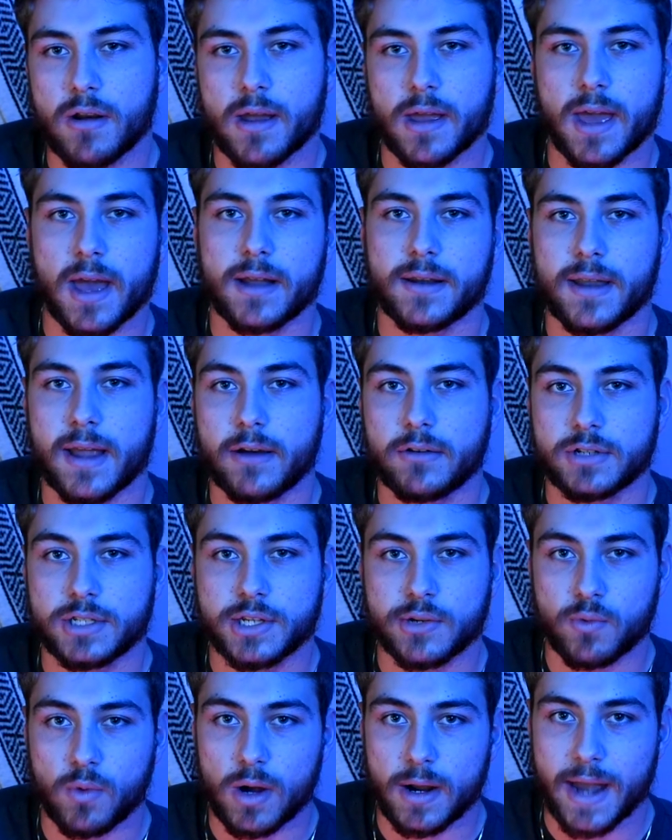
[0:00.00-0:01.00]
I got down
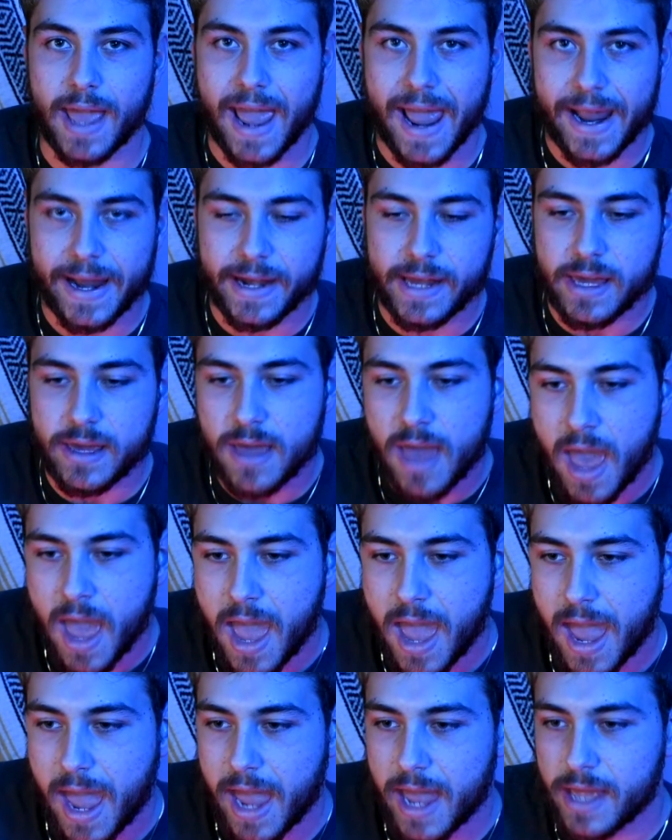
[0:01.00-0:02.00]
to 180,
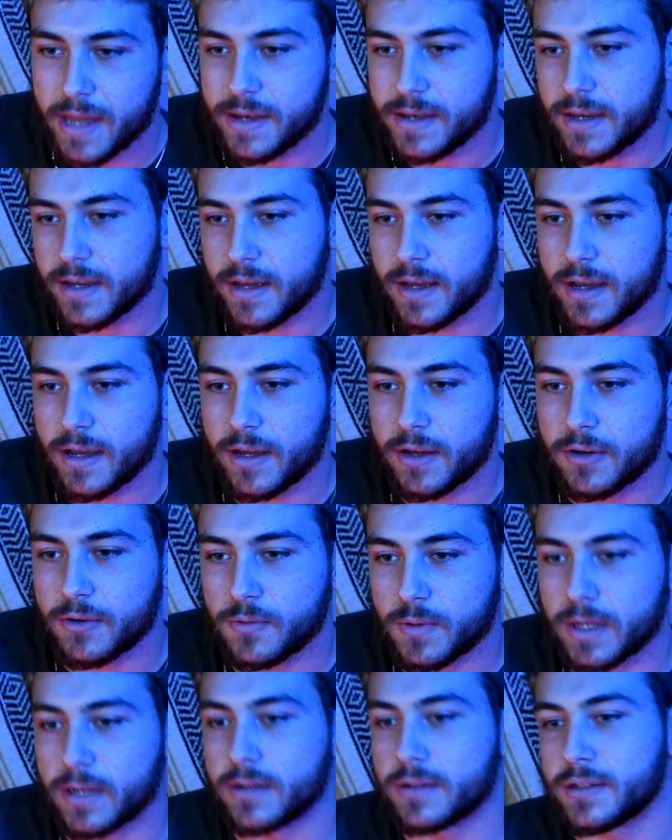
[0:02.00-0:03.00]
and
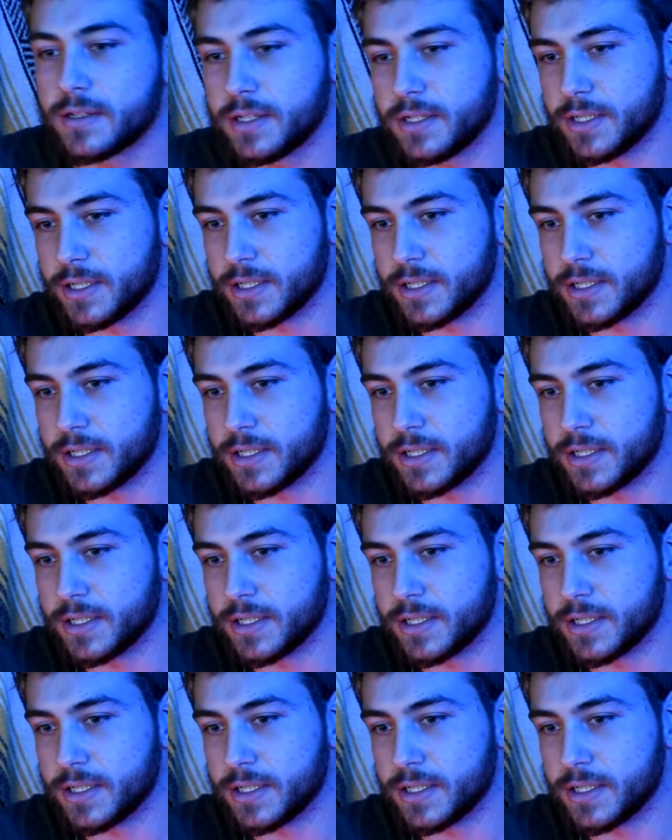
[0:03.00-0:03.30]
well, you